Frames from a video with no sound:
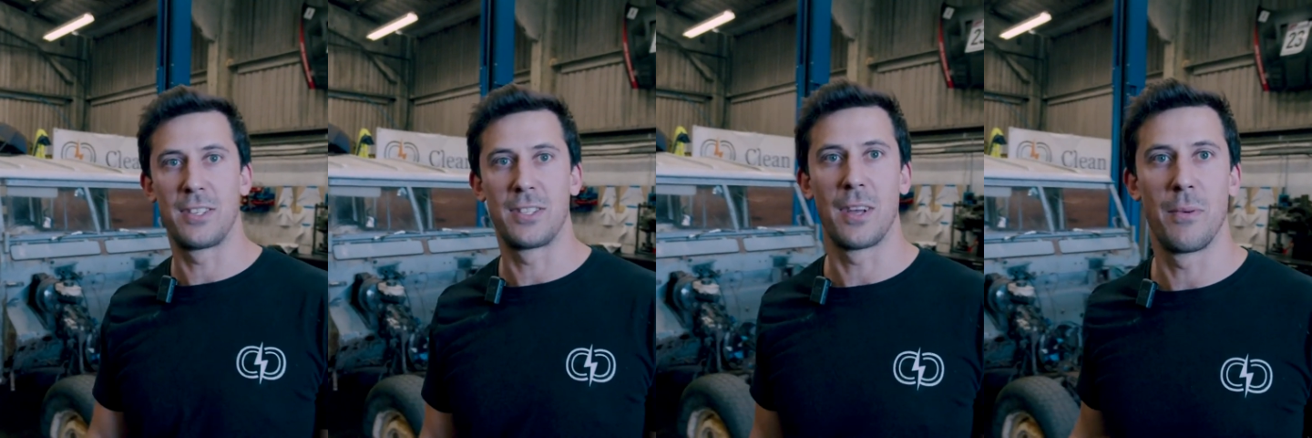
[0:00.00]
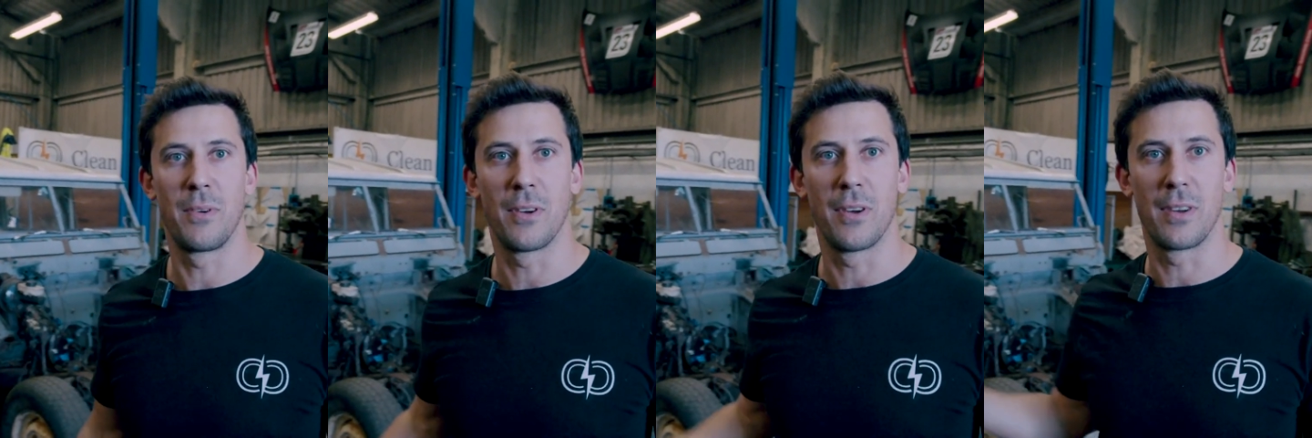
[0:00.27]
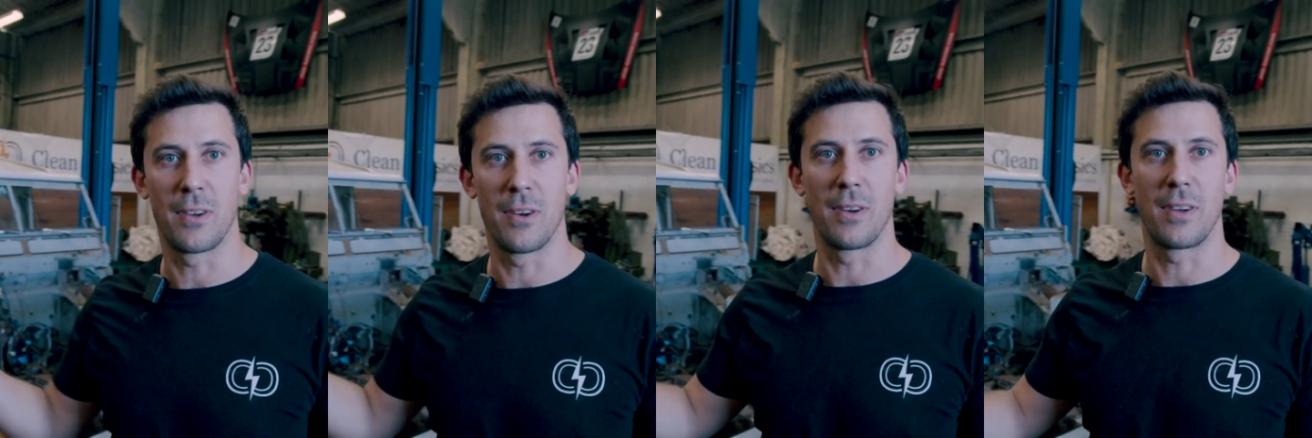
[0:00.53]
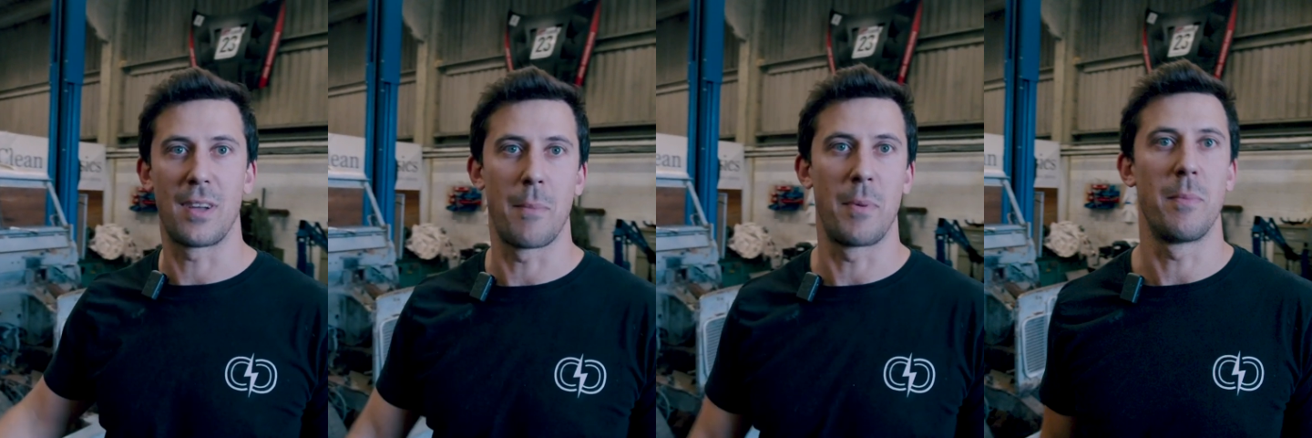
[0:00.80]
So we've got a
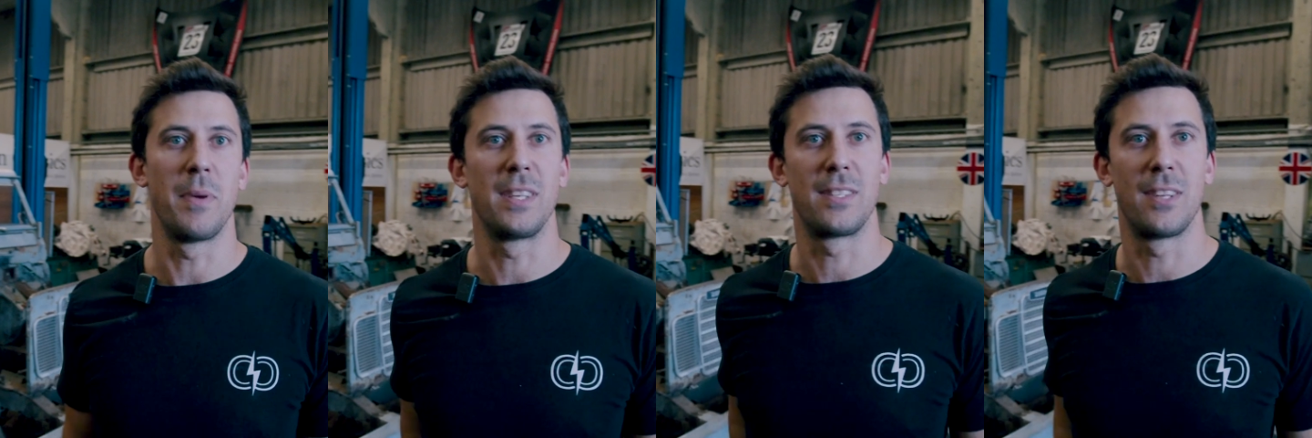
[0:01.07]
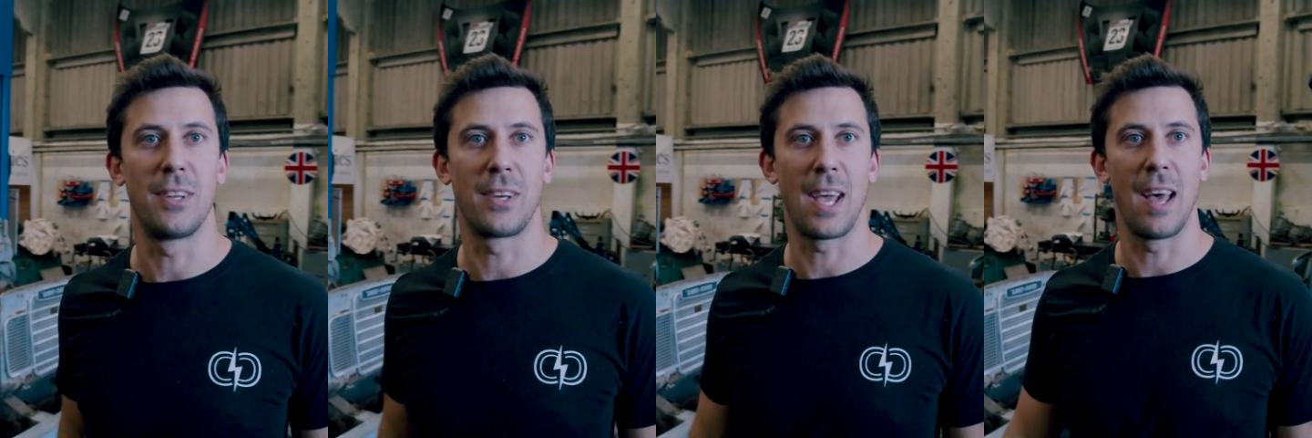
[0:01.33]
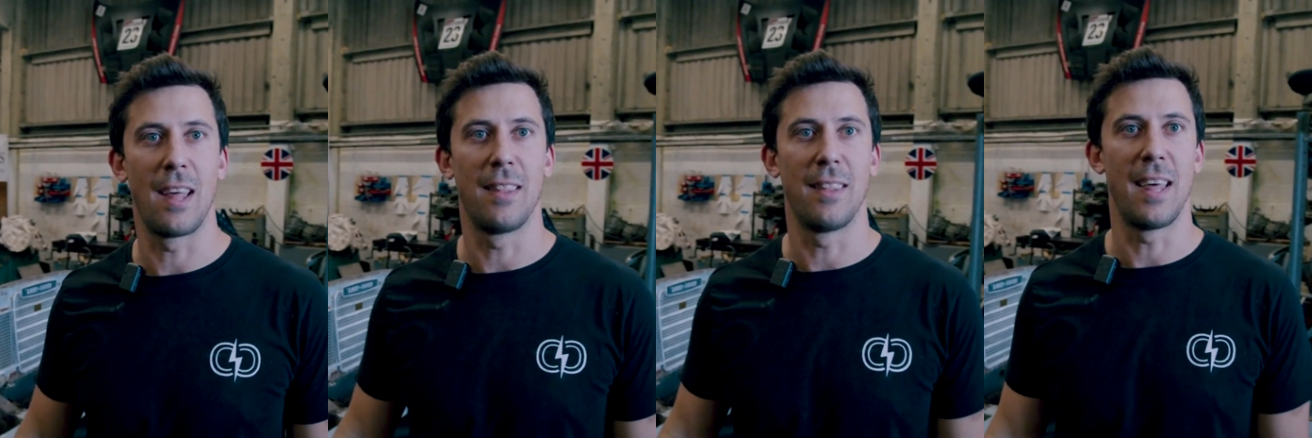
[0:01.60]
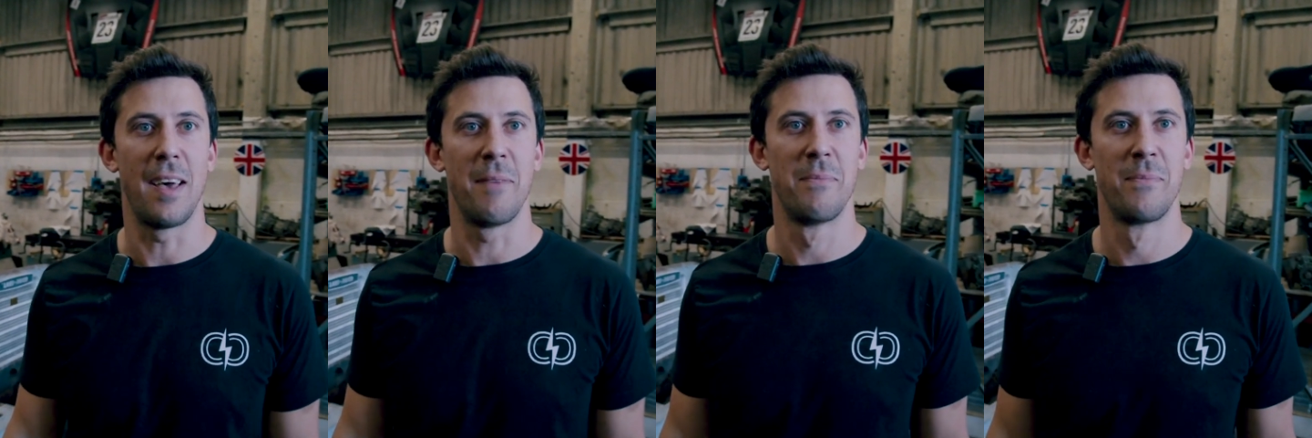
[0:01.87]
couple of bits to look at there.